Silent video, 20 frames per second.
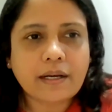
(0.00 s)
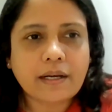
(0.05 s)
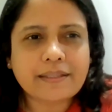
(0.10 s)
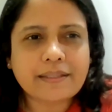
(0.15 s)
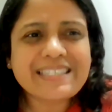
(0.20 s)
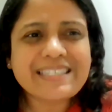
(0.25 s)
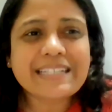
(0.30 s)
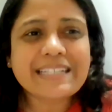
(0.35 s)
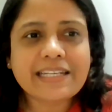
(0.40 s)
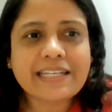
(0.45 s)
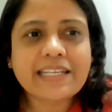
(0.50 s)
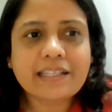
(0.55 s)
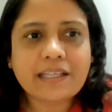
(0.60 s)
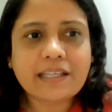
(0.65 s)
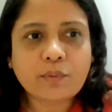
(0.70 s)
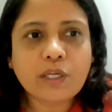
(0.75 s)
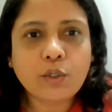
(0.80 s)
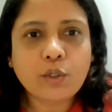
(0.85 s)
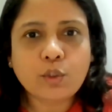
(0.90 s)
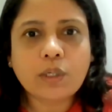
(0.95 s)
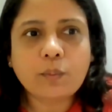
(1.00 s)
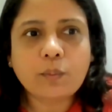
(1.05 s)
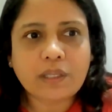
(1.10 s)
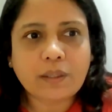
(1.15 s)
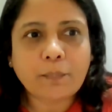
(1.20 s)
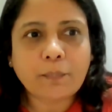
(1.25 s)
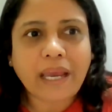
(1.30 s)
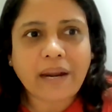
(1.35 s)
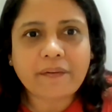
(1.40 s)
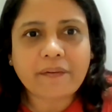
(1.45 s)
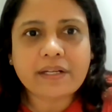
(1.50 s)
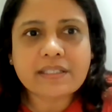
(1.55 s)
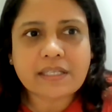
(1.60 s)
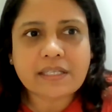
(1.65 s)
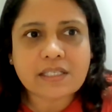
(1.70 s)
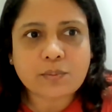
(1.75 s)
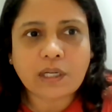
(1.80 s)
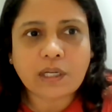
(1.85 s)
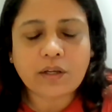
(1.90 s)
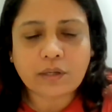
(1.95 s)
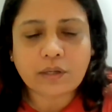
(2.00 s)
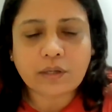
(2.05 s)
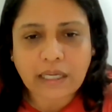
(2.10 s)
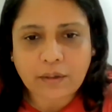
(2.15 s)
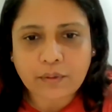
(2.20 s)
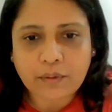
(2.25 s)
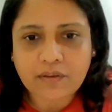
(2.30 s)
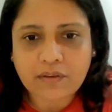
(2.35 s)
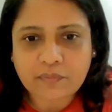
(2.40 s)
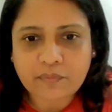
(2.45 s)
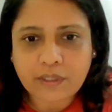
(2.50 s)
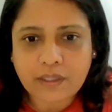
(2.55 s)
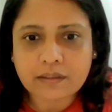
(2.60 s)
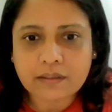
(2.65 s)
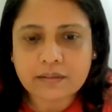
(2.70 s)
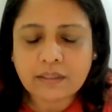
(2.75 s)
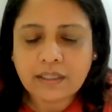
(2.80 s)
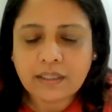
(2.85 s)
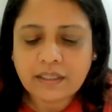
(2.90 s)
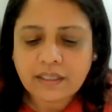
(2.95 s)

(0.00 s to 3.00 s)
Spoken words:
the study that we are doing with the parents as well on how they feel.